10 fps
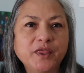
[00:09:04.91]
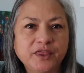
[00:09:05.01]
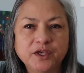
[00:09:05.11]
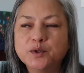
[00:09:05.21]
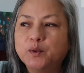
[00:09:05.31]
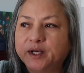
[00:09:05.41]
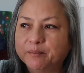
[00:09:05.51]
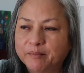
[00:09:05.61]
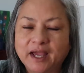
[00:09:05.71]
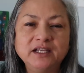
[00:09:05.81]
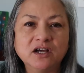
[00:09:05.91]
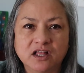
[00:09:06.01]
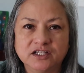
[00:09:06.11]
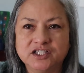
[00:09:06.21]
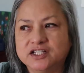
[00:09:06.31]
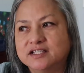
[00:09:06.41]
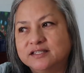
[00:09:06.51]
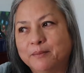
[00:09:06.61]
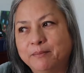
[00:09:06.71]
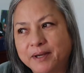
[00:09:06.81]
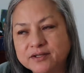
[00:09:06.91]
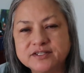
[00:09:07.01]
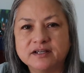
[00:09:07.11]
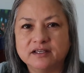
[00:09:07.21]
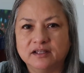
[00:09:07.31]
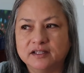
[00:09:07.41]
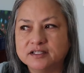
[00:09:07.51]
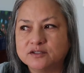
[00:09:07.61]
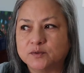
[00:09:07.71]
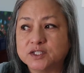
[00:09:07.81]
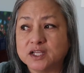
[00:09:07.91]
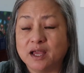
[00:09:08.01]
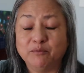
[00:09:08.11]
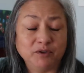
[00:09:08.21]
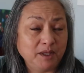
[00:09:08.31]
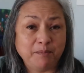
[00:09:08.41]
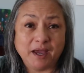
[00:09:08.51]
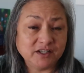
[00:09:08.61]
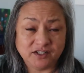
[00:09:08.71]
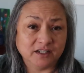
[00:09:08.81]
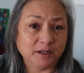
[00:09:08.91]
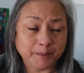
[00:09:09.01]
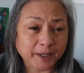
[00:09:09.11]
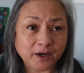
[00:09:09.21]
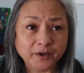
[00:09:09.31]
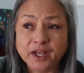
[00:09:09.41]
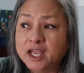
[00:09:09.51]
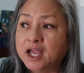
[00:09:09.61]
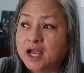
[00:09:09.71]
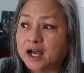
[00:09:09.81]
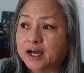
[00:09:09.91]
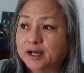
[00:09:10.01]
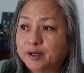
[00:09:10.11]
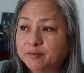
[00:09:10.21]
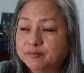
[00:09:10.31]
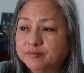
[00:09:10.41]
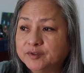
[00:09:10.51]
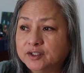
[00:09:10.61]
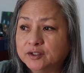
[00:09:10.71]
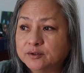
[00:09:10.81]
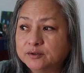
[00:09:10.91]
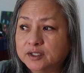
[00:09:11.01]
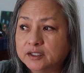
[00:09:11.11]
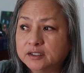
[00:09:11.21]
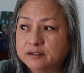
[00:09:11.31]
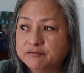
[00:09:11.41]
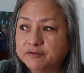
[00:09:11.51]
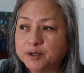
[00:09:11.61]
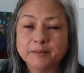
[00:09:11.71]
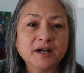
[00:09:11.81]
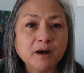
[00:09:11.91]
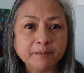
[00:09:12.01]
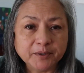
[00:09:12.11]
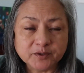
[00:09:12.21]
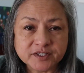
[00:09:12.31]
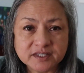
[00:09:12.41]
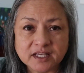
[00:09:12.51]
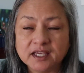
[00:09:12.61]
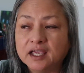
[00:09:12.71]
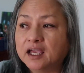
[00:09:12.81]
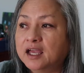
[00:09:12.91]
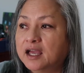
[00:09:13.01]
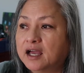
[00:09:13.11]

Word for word: with you what my knowledge is about succulents, which I'm really passionate about. Um, you know, uh, vermicomposting,